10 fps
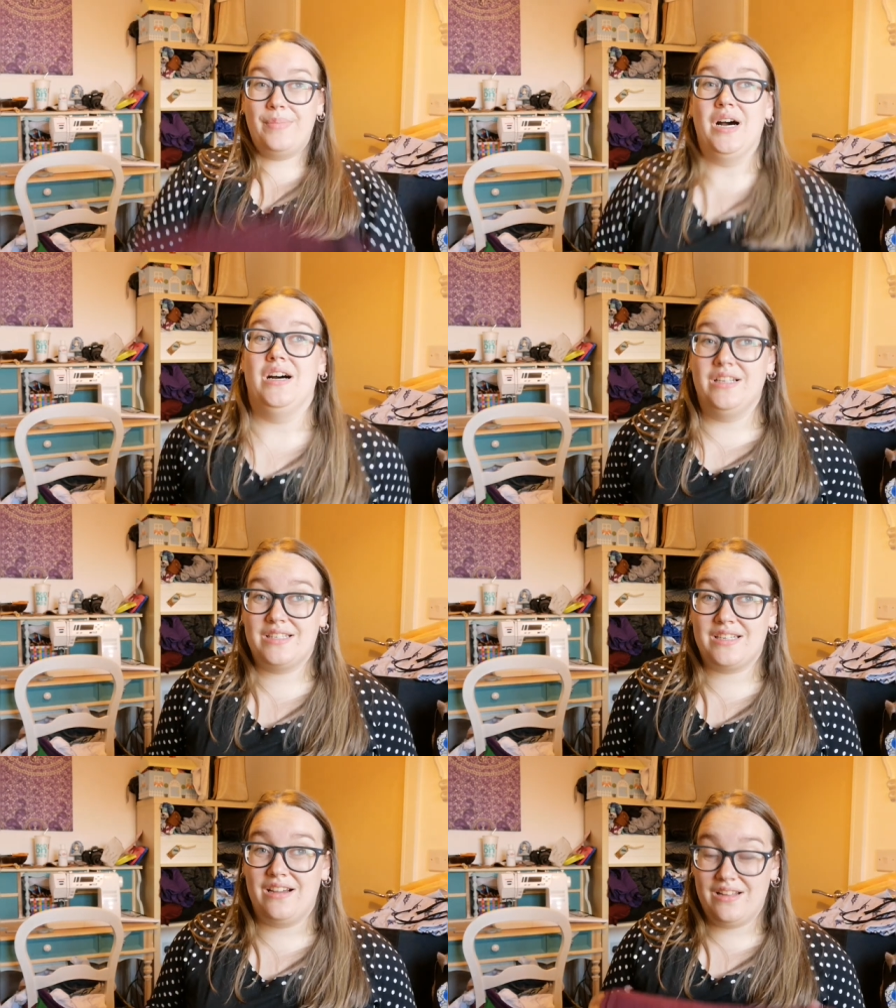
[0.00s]

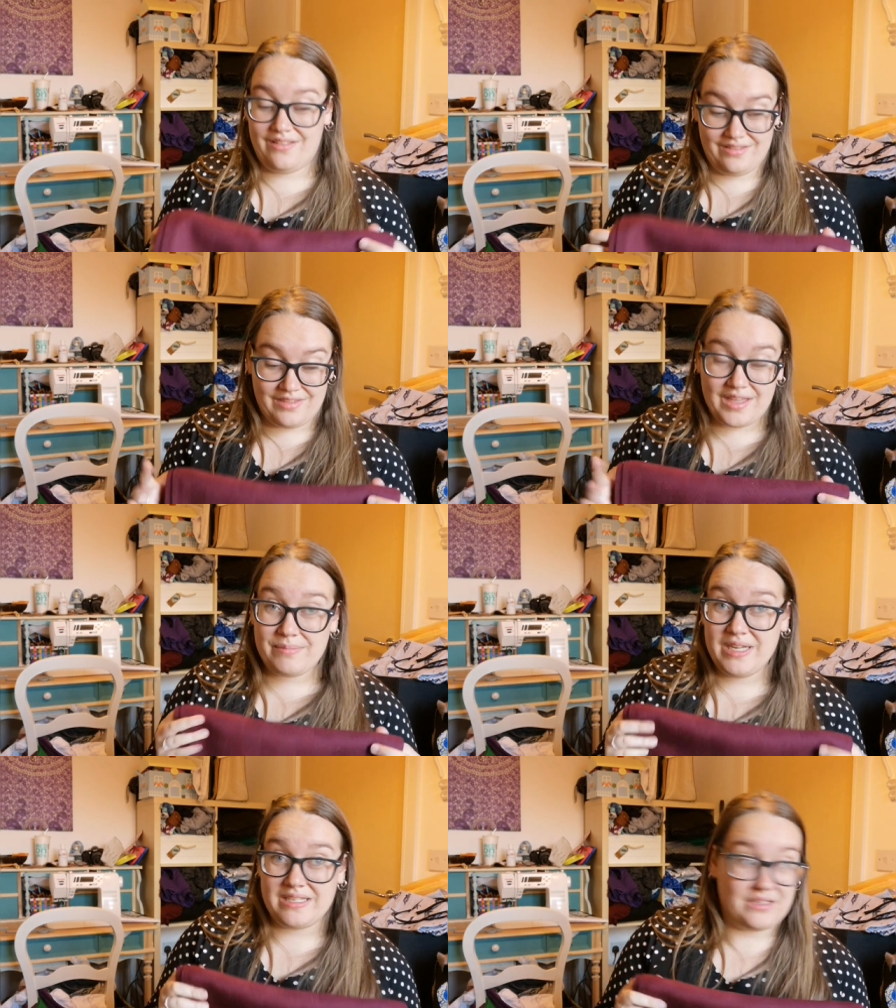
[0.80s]
But
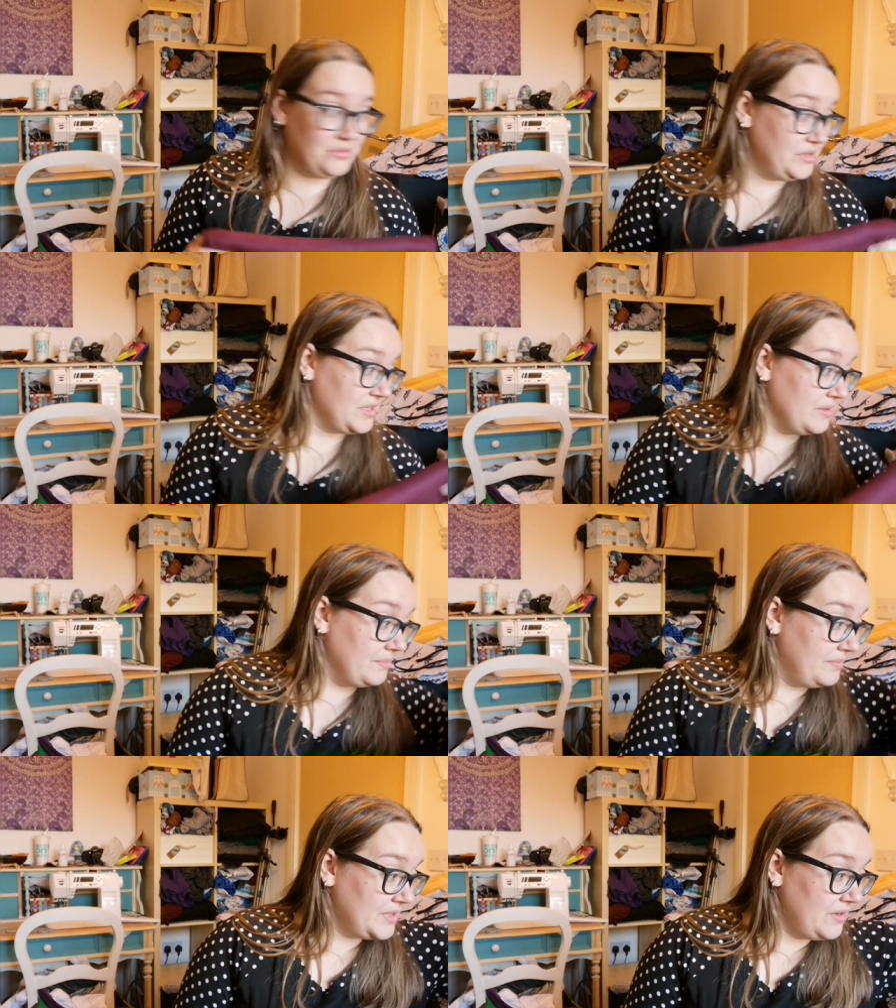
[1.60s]
that place is awesome.